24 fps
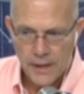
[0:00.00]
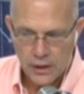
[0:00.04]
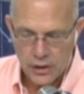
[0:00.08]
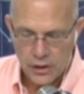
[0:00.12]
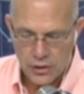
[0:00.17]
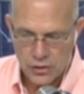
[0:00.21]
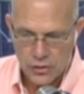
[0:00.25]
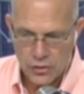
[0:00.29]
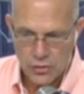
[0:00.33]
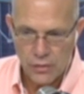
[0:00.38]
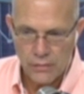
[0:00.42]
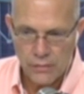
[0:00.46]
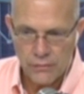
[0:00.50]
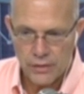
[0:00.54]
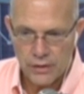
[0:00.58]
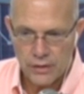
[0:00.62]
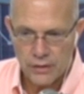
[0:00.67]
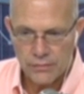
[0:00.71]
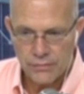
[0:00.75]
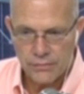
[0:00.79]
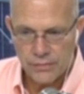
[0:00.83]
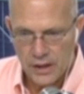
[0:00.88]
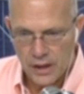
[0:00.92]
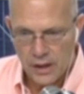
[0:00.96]

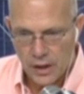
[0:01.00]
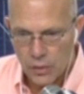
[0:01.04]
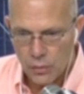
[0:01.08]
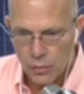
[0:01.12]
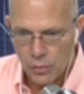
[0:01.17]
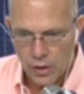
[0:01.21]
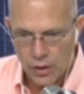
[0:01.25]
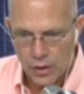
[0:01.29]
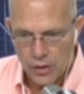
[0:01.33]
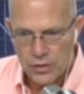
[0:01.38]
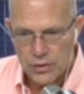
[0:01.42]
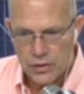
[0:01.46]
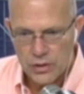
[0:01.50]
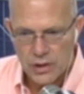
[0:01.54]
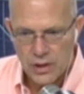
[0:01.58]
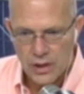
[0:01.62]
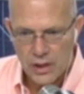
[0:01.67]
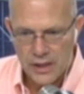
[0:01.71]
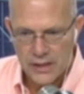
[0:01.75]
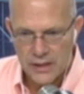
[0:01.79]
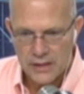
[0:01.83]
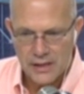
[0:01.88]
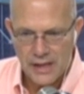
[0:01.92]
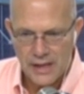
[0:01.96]
Conservative, in other words,
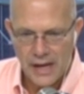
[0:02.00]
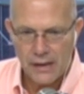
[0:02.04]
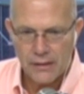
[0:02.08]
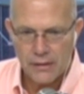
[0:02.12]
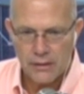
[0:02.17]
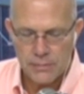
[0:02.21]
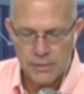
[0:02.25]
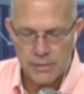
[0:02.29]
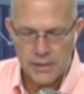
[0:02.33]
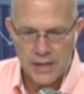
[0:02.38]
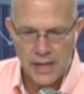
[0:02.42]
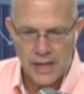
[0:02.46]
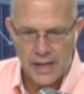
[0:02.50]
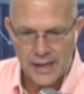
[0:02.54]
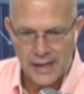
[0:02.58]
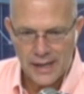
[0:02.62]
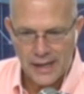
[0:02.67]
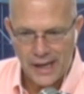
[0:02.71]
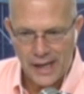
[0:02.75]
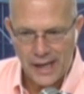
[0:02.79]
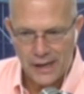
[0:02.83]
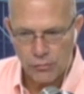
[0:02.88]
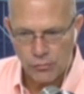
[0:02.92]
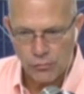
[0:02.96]
it's not going to be taking
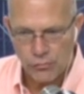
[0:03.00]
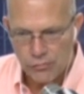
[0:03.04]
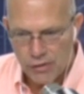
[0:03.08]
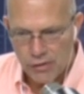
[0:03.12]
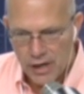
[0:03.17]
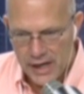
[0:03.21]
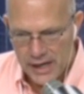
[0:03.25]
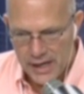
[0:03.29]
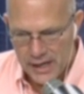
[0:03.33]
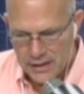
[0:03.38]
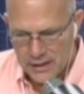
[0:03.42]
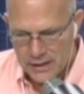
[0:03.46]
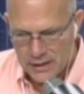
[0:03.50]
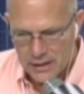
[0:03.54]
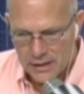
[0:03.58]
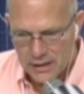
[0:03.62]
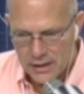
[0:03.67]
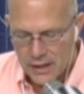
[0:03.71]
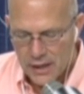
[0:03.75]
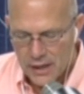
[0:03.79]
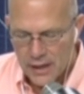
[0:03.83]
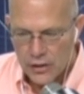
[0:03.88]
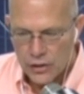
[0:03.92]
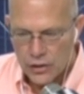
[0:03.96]
a lot of risk.
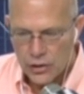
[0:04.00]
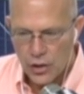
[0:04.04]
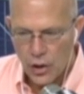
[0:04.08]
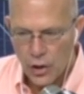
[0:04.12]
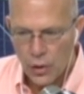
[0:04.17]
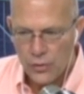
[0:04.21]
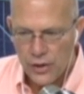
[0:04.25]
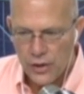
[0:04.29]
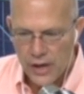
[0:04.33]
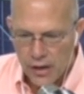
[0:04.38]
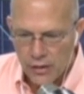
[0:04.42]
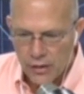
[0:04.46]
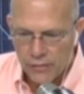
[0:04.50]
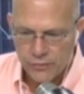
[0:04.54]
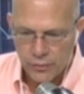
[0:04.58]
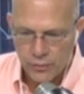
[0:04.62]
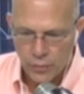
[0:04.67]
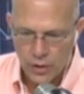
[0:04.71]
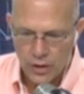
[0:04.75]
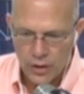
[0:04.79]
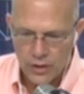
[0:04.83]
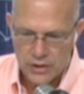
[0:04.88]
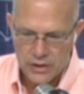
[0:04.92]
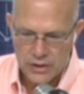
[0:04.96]
So,
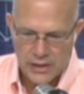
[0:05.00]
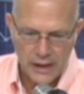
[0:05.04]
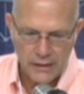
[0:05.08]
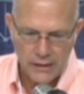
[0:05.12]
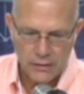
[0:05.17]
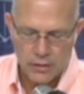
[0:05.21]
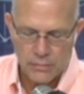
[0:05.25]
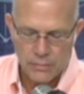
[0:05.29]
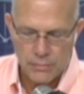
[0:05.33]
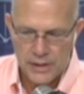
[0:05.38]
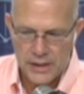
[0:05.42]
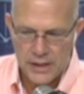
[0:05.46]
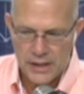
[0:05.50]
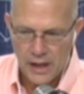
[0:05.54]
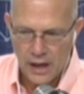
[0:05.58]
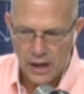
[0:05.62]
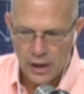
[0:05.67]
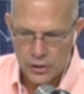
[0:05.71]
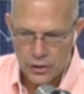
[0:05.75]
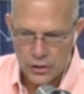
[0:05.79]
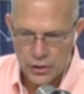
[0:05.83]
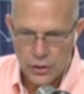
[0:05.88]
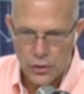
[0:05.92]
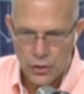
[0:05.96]
therefore, there's not going to be
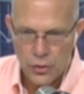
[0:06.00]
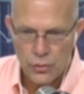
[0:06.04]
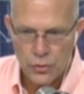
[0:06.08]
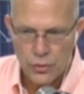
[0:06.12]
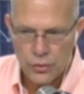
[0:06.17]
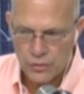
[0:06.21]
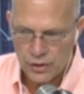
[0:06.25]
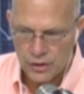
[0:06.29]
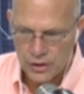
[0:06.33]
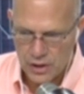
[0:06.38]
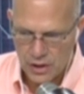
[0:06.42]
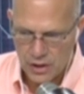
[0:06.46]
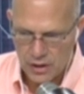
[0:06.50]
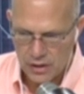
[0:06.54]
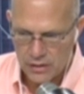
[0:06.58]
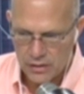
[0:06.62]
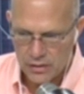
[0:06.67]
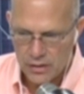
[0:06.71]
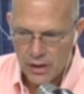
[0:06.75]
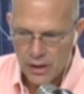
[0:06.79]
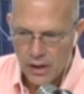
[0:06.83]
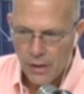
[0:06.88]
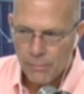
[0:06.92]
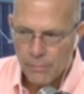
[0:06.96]
a huge
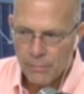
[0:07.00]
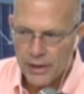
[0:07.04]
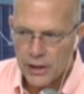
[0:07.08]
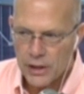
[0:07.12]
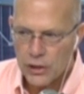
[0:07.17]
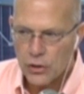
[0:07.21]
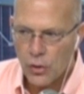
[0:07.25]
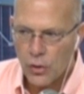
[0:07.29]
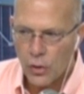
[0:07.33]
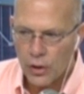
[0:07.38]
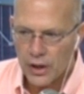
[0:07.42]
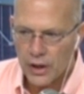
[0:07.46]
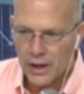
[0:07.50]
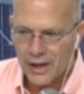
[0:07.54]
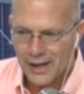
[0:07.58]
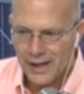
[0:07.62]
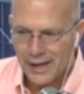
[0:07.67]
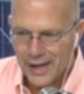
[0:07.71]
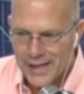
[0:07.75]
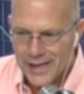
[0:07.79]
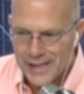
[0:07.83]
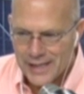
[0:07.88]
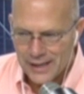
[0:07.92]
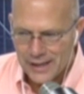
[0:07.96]
return, but it's going to
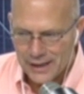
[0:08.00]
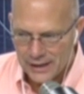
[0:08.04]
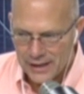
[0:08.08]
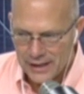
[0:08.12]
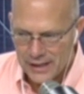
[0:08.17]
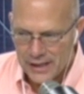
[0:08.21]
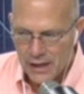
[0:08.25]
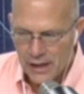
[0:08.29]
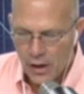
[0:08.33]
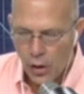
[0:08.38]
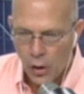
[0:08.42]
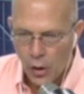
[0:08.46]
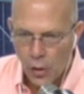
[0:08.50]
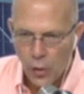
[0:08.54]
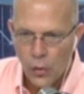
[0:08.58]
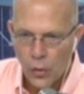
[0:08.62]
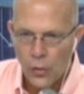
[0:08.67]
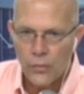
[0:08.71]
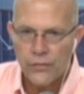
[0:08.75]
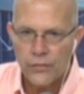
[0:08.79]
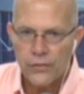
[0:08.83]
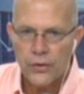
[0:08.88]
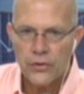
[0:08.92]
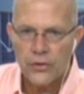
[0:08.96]
likely
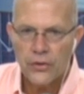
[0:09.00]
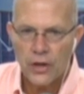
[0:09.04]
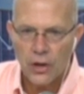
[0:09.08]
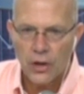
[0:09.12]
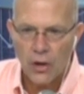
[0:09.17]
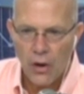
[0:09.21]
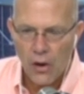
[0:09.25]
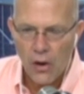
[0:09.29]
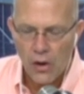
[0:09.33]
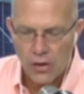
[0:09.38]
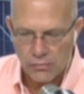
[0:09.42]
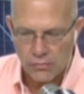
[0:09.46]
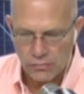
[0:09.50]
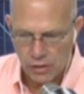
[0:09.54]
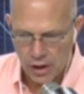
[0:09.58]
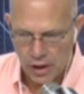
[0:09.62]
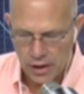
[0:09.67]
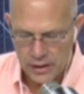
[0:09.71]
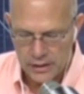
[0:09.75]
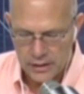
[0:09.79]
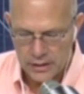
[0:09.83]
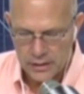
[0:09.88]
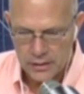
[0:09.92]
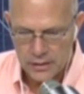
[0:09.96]
over the long
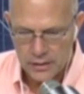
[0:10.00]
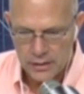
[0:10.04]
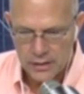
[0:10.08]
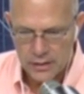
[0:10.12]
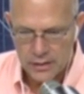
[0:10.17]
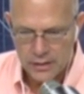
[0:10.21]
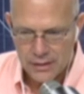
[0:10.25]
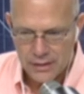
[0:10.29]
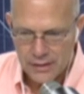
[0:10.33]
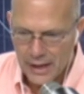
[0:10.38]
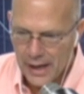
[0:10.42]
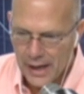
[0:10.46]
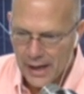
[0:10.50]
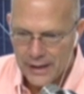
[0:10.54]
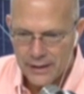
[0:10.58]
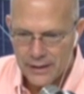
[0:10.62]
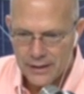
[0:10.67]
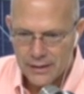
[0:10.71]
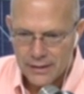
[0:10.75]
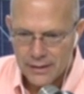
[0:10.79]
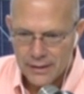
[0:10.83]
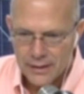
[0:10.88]
run, not